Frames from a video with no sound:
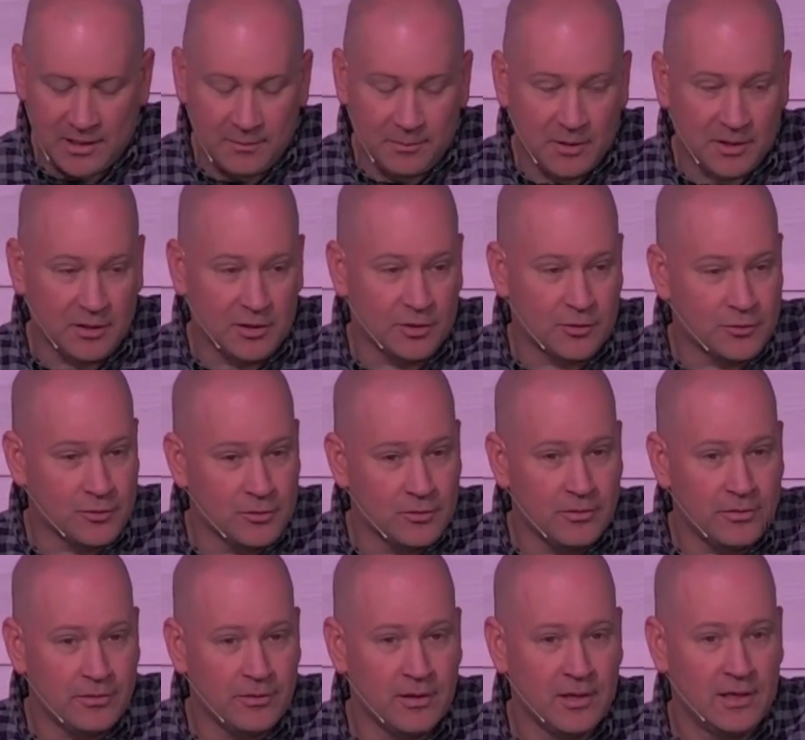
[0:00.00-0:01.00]
But the
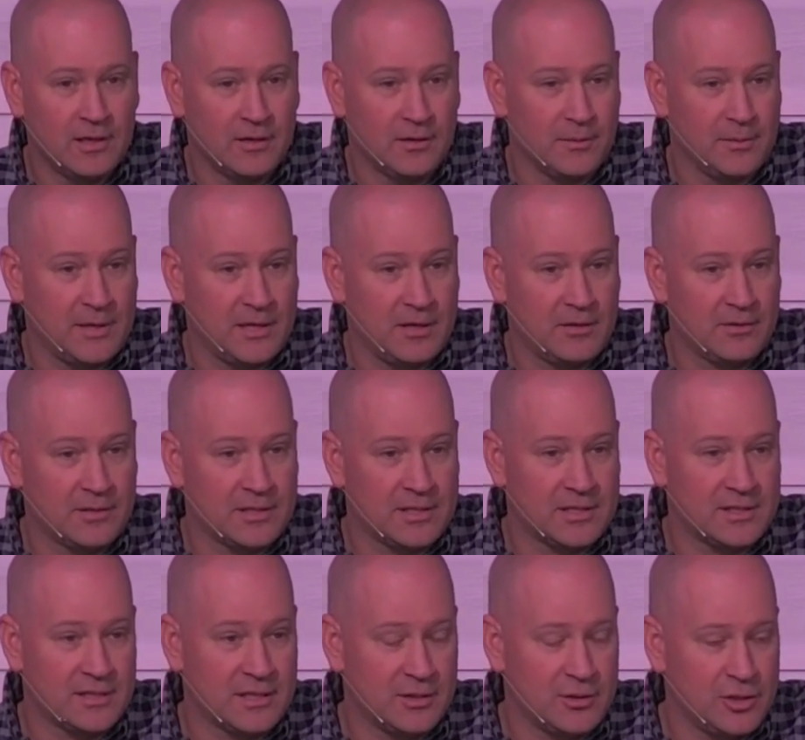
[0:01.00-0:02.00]
truth of the matter is,
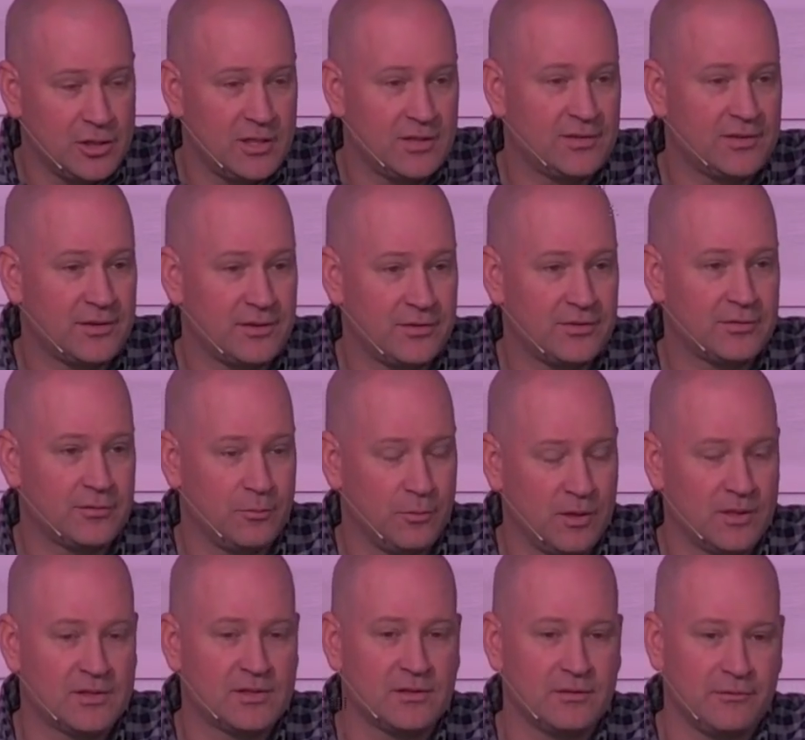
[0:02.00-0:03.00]
is that Jesus
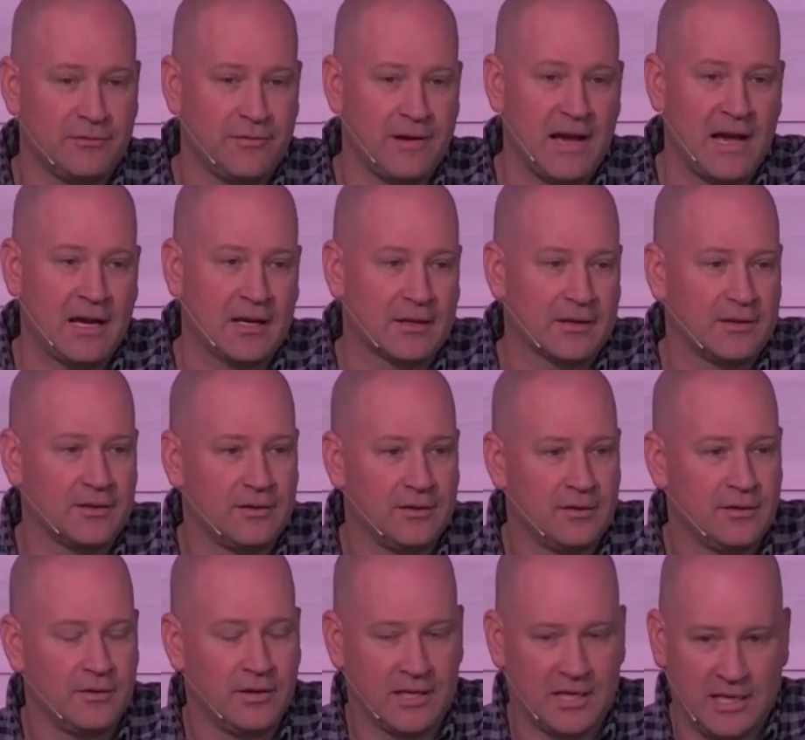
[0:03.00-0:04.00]
was in fact
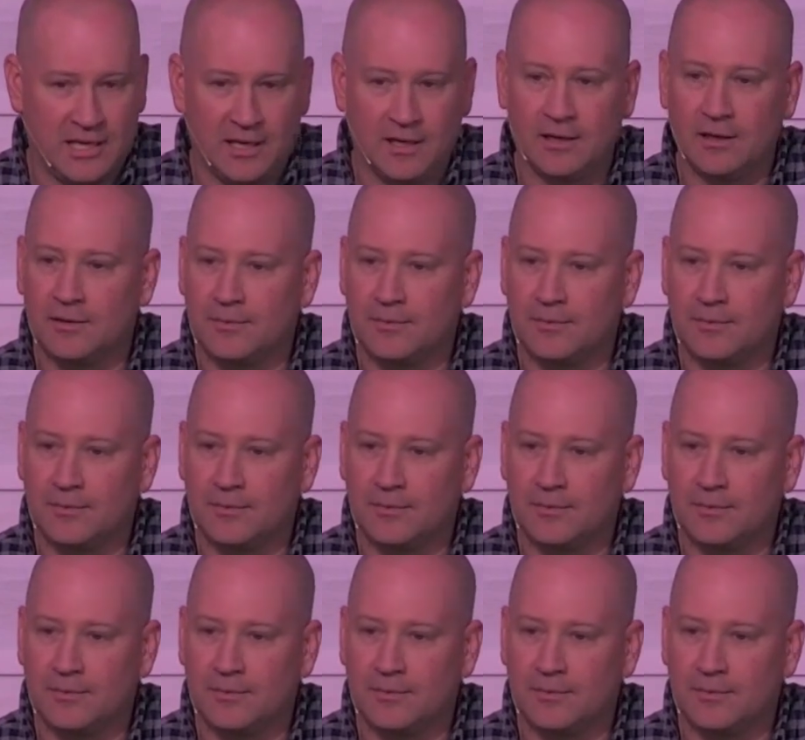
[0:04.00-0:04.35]
the king.